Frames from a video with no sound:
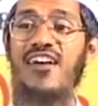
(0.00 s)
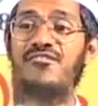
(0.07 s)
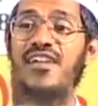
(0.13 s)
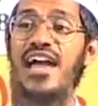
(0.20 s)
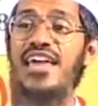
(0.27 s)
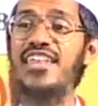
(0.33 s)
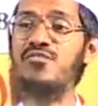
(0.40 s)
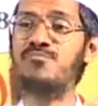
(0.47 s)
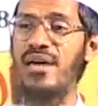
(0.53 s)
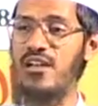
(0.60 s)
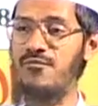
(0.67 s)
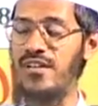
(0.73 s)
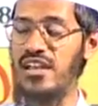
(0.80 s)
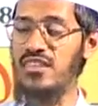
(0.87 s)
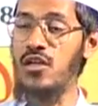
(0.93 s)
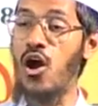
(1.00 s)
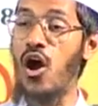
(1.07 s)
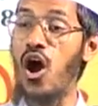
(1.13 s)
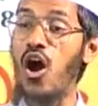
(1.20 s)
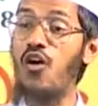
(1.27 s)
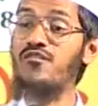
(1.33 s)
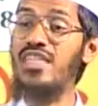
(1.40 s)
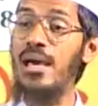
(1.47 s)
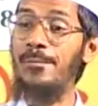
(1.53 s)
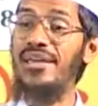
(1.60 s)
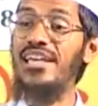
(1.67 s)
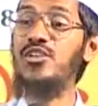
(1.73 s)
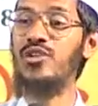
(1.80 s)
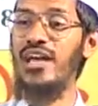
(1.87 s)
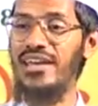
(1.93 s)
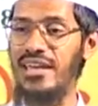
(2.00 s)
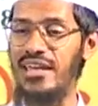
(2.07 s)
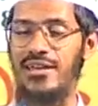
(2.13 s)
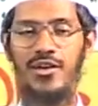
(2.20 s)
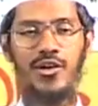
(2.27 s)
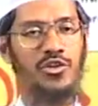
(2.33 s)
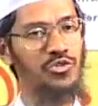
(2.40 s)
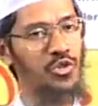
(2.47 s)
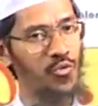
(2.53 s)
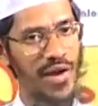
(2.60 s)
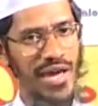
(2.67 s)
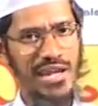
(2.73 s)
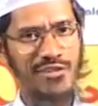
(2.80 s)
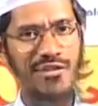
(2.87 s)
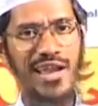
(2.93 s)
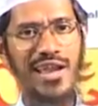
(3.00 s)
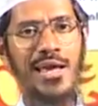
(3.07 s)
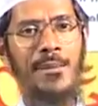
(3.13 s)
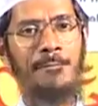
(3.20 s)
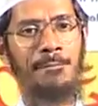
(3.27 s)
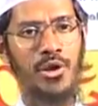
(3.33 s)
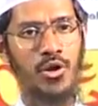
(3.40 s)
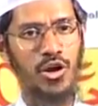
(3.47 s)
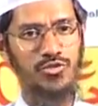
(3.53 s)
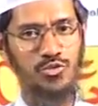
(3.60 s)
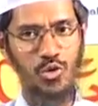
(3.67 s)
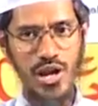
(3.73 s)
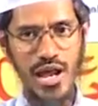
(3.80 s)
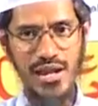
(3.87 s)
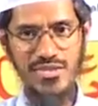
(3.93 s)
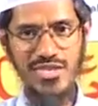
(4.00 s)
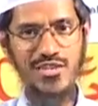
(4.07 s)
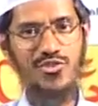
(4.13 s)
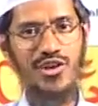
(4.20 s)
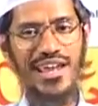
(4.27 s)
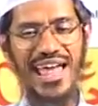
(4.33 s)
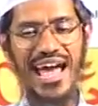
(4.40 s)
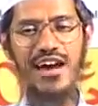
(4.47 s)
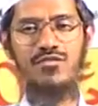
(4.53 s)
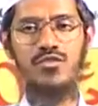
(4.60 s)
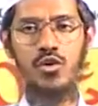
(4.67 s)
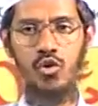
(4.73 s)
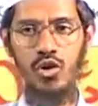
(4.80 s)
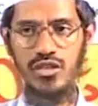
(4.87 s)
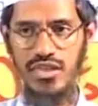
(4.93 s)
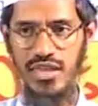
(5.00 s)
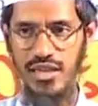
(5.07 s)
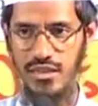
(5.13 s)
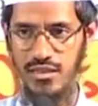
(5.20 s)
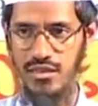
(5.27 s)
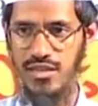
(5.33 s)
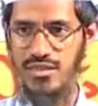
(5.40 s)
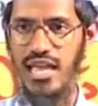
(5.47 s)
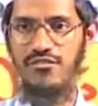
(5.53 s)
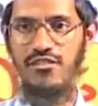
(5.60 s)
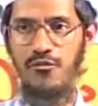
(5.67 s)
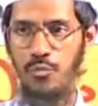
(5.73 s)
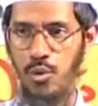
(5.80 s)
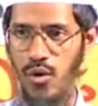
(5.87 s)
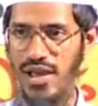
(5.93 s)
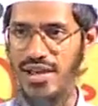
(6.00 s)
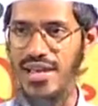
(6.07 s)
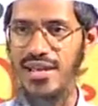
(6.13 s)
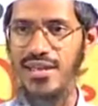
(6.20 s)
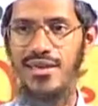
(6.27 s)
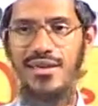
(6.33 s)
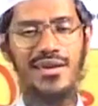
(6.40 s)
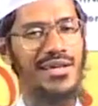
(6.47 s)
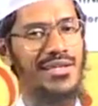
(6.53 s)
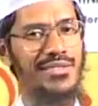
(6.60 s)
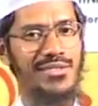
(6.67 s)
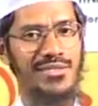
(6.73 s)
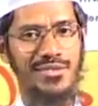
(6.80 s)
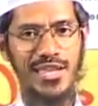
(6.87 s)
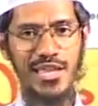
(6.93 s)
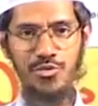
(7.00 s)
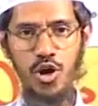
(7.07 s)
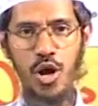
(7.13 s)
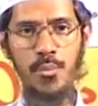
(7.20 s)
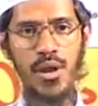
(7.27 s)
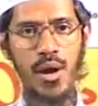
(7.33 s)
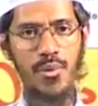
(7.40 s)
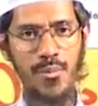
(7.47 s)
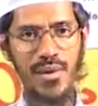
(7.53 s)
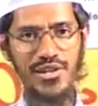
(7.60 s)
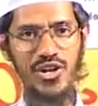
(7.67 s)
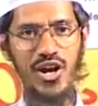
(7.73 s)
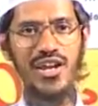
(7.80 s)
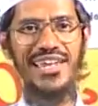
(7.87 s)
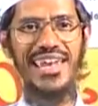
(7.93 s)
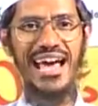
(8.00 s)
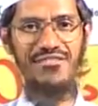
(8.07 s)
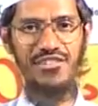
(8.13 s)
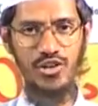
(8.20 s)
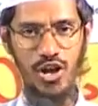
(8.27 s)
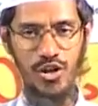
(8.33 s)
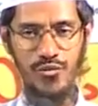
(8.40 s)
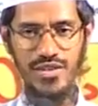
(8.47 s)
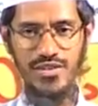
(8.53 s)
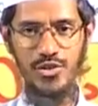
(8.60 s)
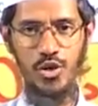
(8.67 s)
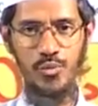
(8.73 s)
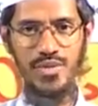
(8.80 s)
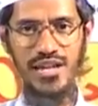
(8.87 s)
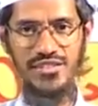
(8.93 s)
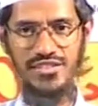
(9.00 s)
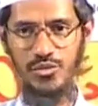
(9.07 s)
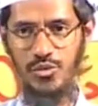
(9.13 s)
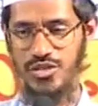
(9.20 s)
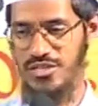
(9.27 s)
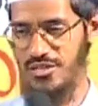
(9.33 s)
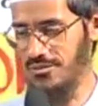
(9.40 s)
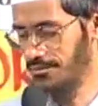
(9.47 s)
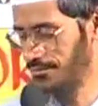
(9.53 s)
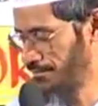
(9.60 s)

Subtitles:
are various benefits of the meat you can eat. So very well, because Quran says you can have the good things that we have provided, there's no problem at all in having non-veg. Hope that answers the question.